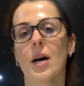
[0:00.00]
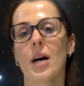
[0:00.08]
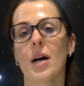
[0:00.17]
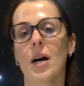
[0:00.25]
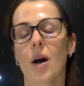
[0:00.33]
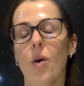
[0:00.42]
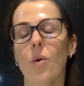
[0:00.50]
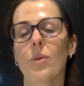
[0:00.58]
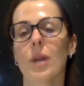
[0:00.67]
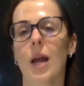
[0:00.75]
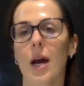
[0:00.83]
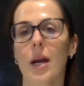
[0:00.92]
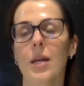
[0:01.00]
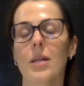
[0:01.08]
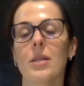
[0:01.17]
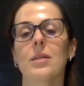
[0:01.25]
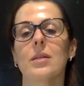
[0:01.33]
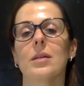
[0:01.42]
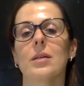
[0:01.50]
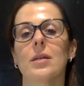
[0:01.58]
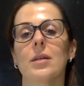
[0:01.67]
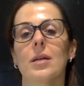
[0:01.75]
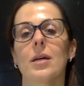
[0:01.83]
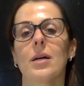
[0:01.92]
online
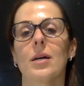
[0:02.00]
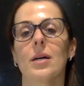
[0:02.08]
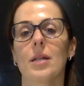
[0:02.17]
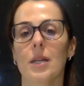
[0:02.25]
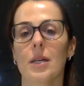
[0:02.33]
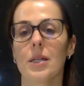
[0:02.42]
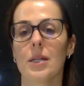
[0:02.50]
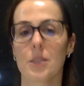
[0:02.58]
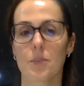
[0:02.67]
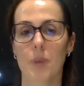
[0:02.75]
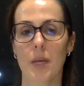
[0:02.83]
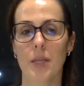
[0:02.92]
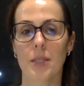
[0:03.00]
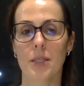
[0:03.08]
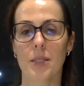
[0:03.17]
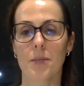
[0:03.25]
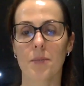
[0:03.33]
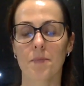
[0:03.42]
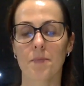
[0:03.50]
learning space.